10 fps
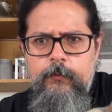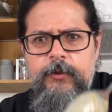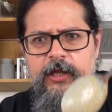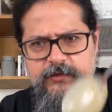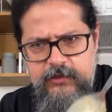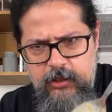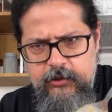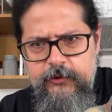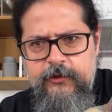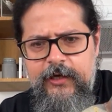plus the
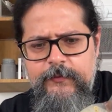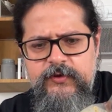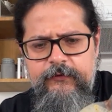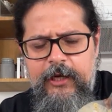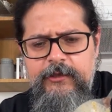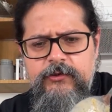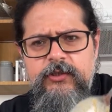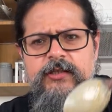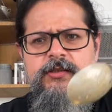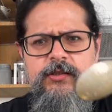100 grams of rice. So
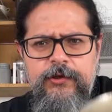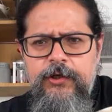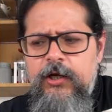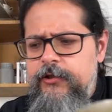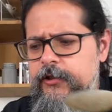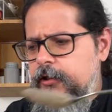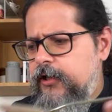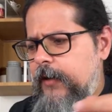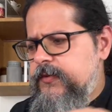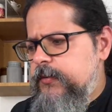that's 300
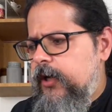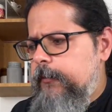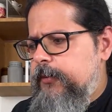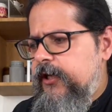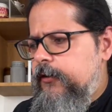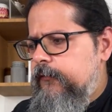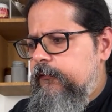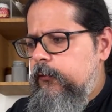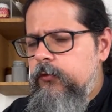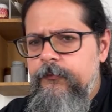grams in my plate of
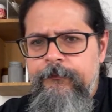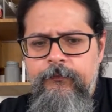food.